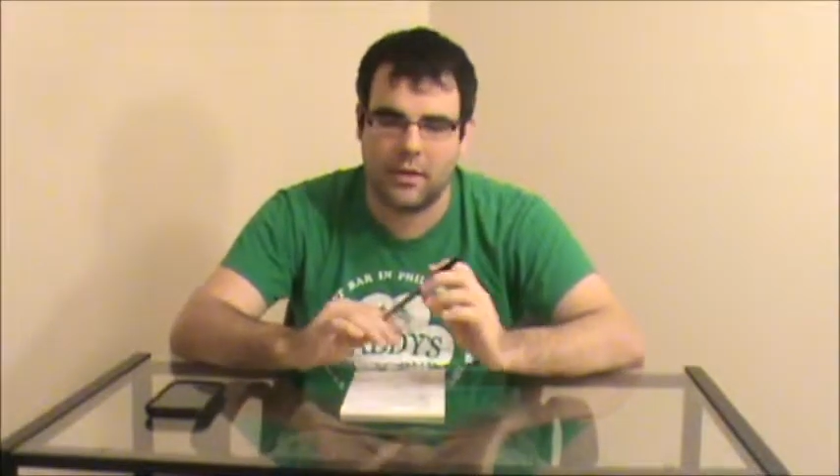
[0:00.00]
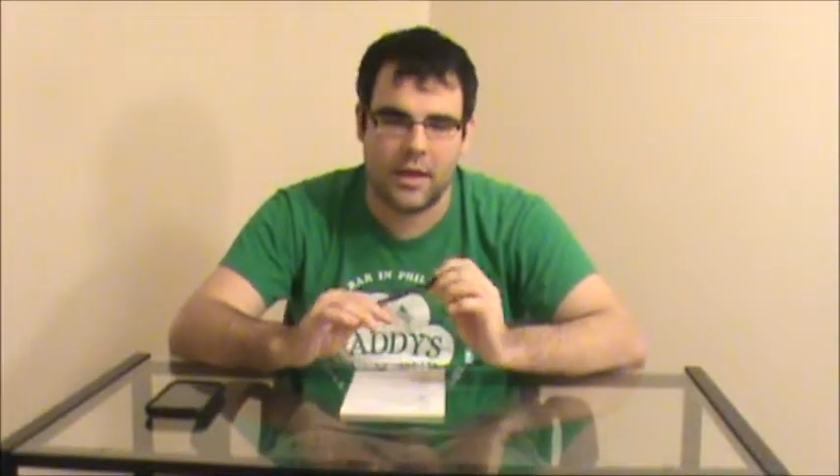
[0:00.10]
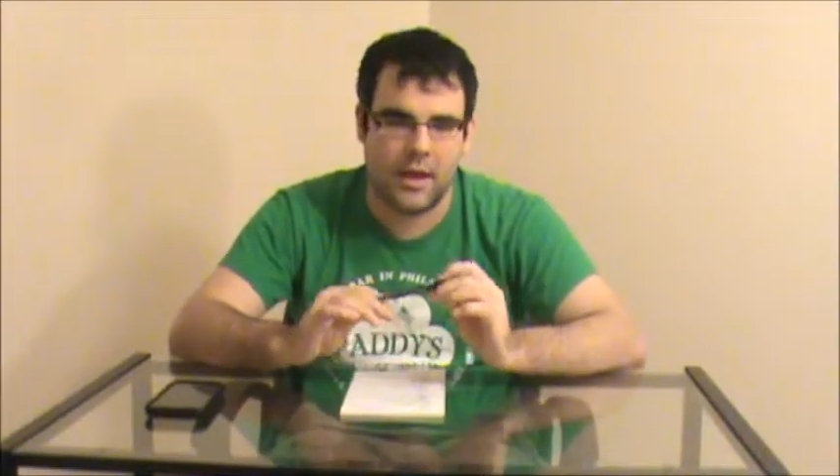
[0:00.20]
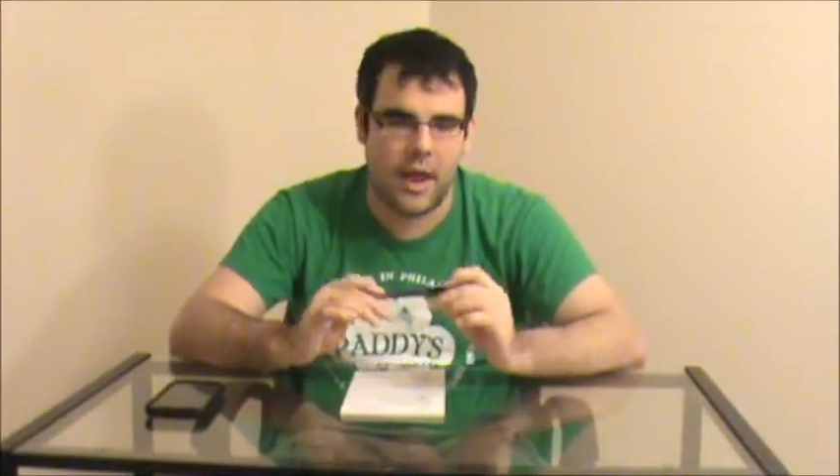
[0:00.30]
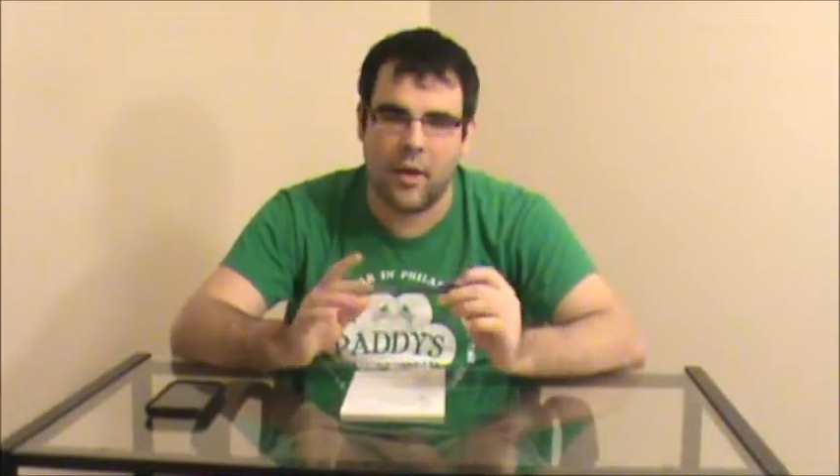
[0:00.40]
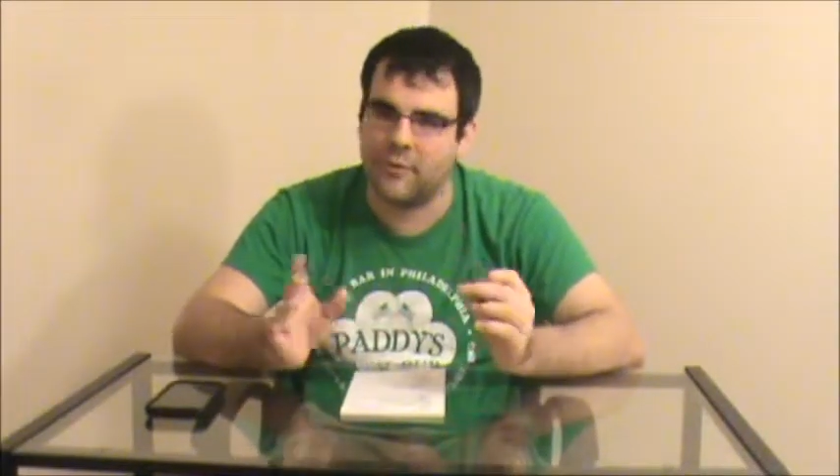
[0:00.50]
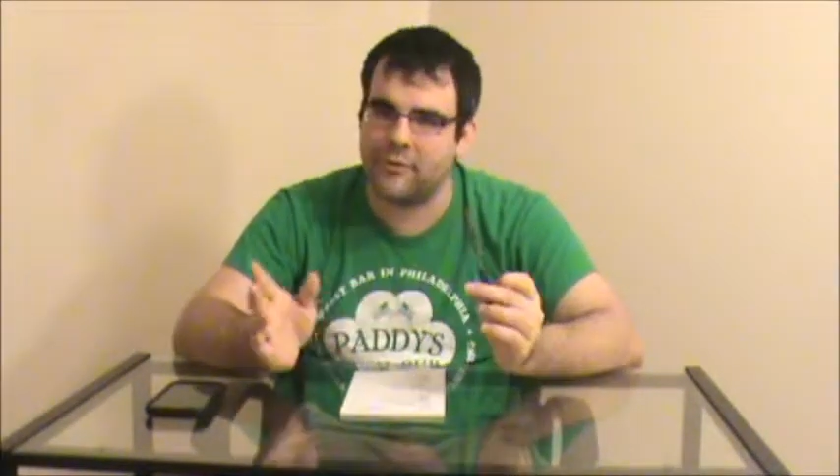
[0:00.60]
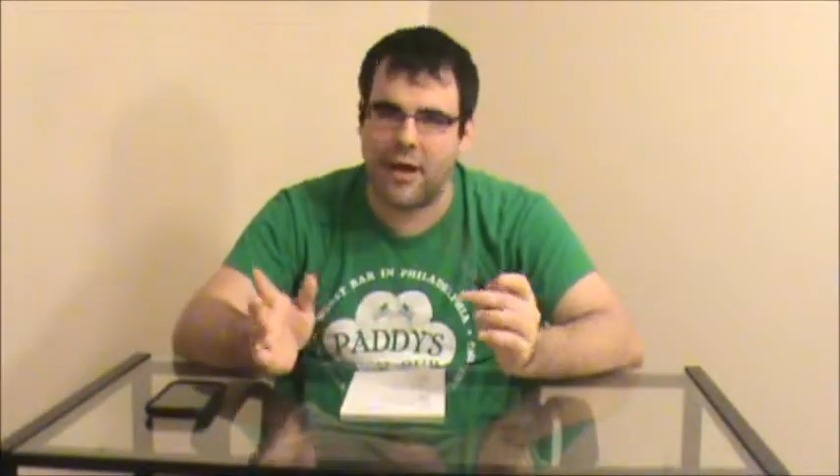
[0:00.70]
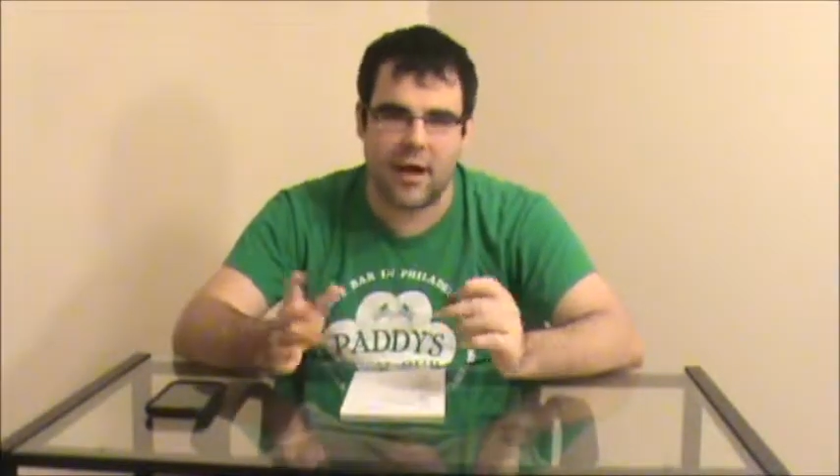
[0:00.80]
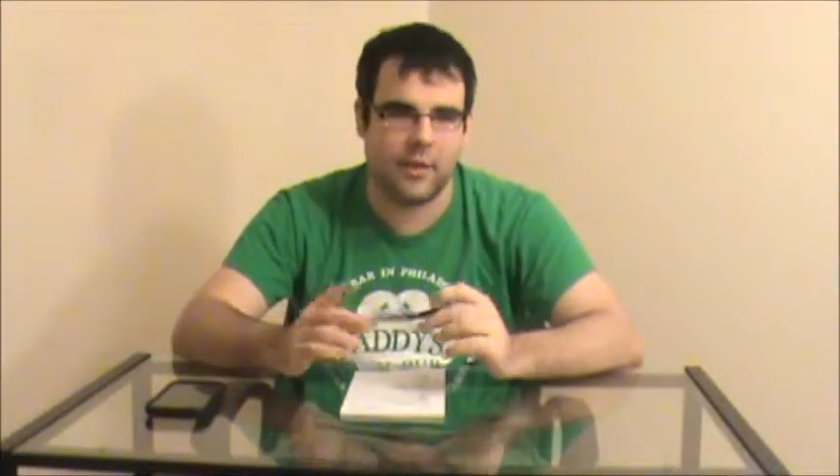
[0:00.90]
And
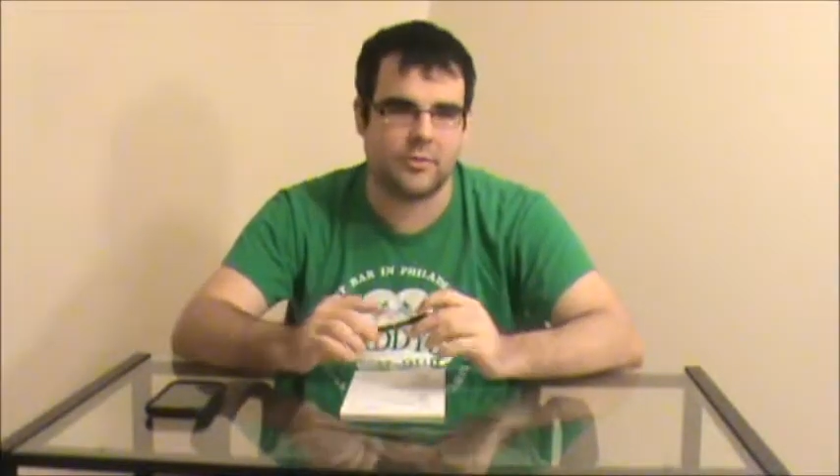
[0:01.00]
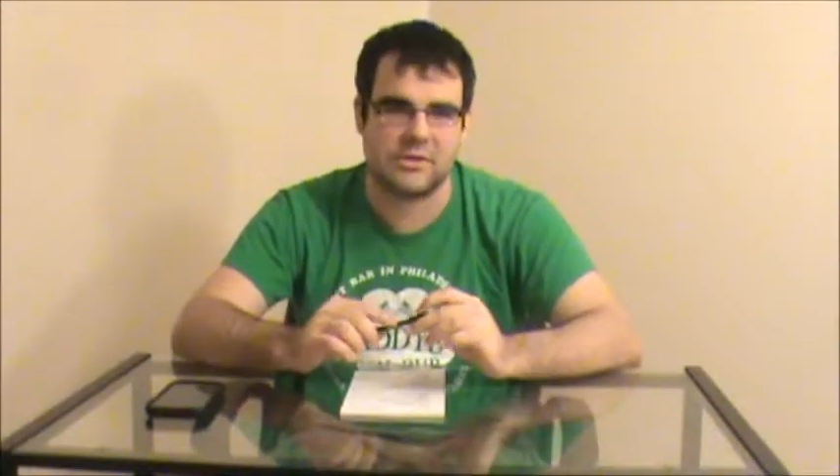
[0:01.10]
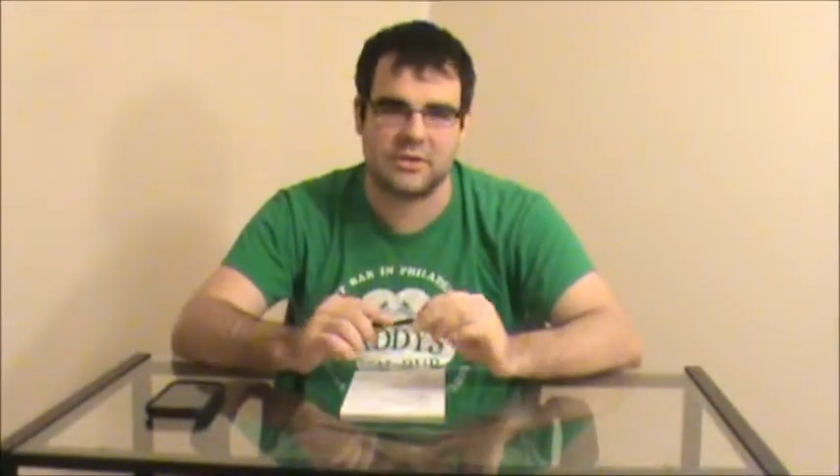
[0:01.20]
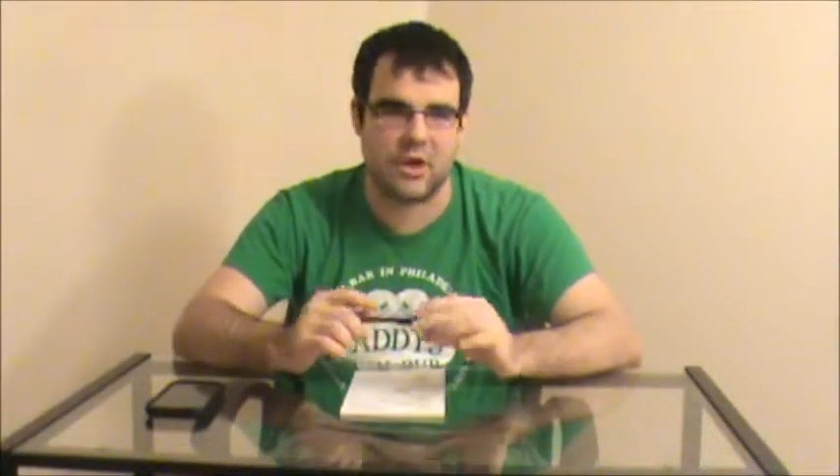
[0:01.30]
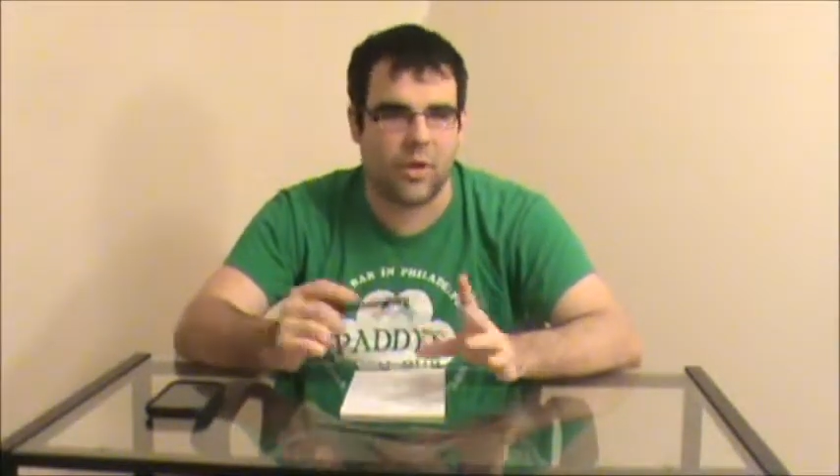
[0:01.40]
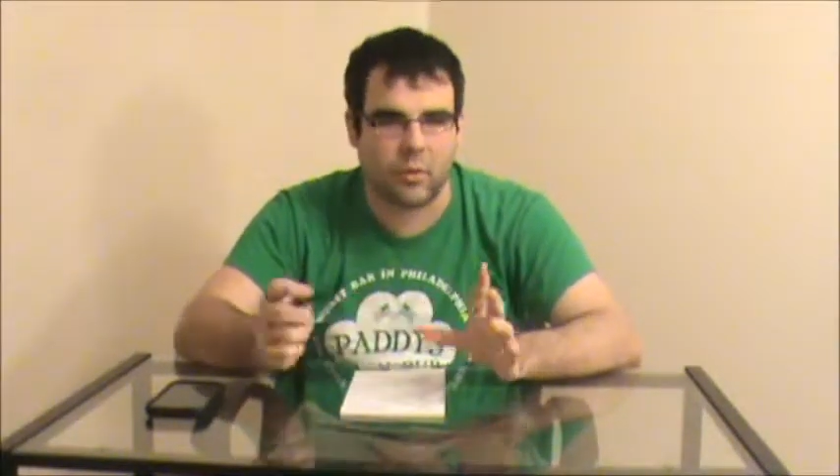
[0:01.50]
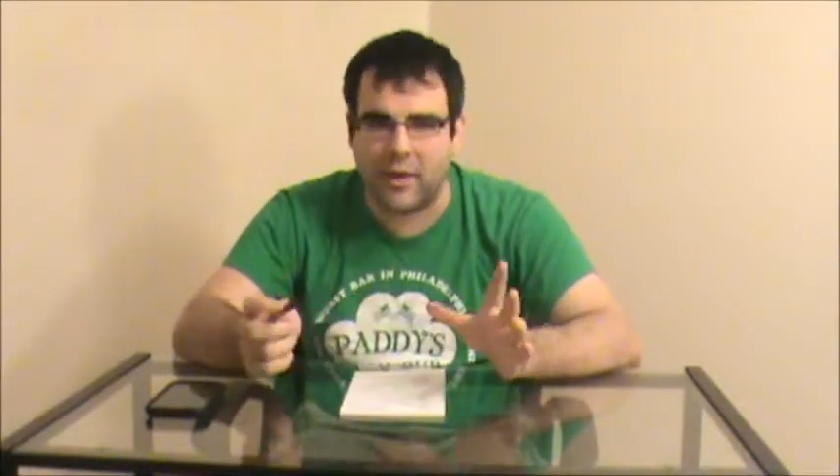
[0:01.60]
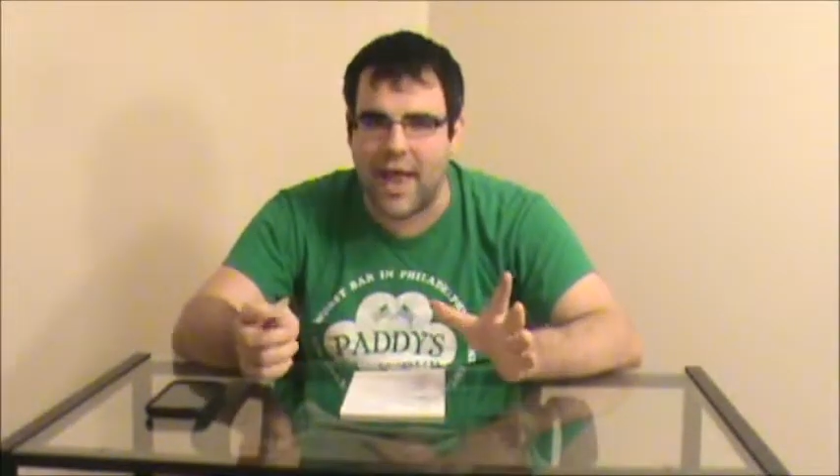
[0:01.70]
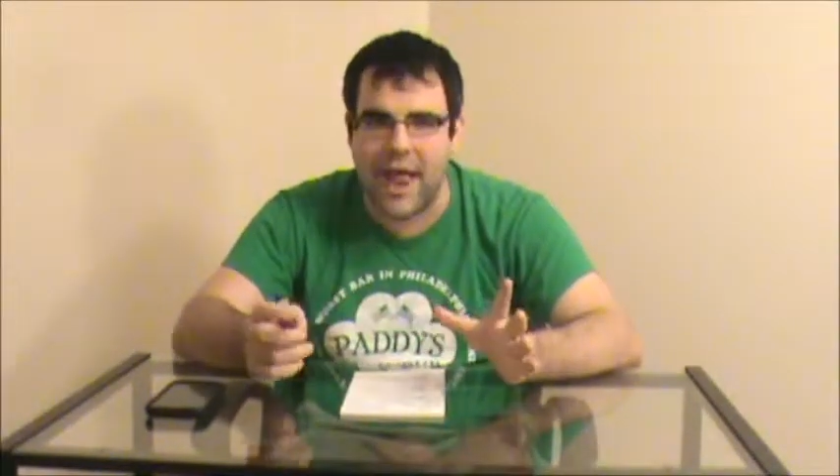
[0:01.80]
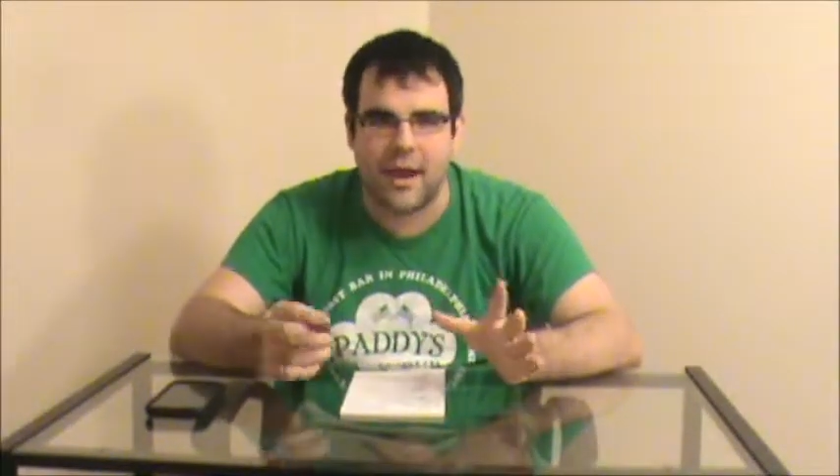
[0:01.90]
Hellfire was just all
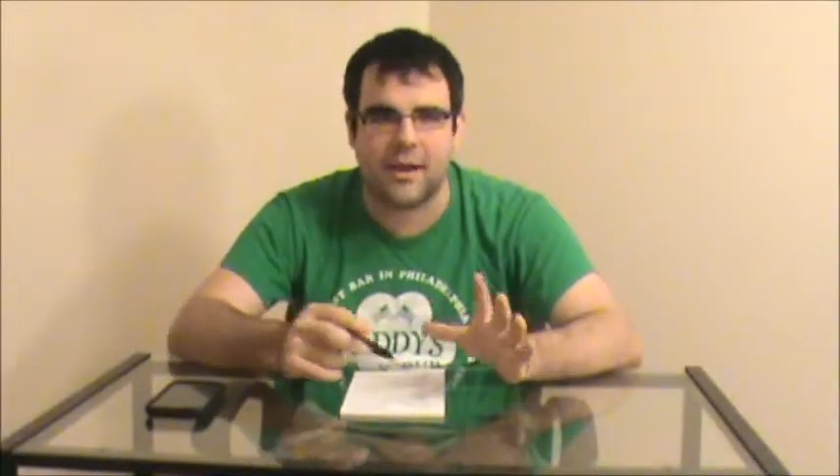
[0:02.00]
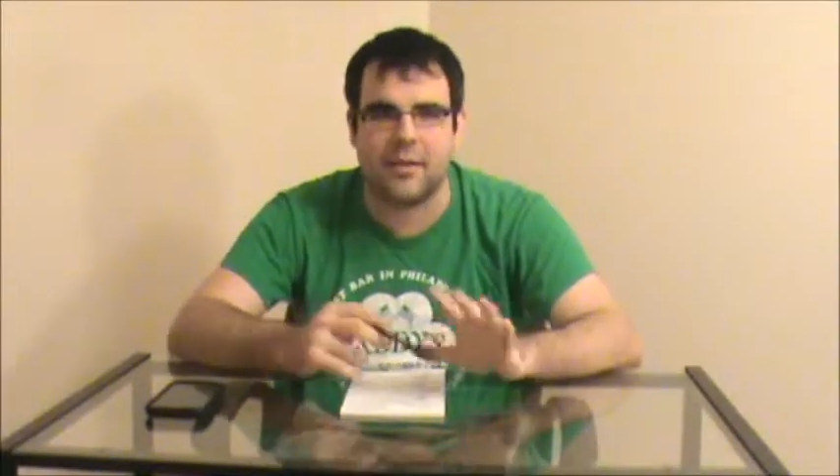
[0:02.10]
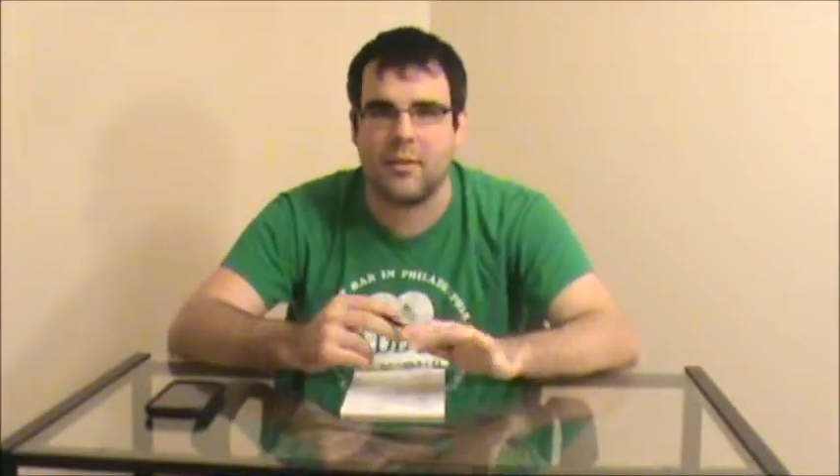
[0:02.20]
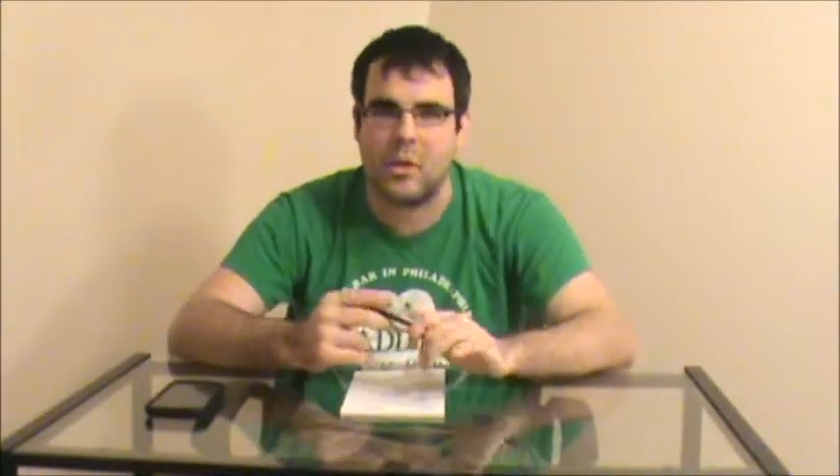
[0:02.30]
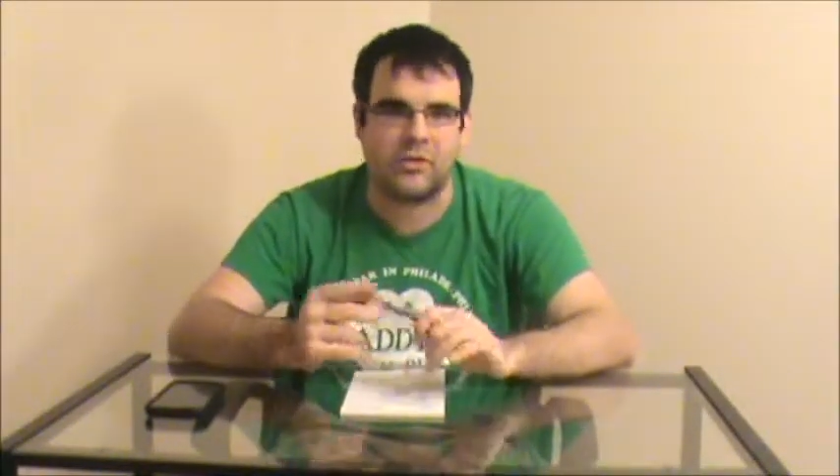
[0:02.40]
red and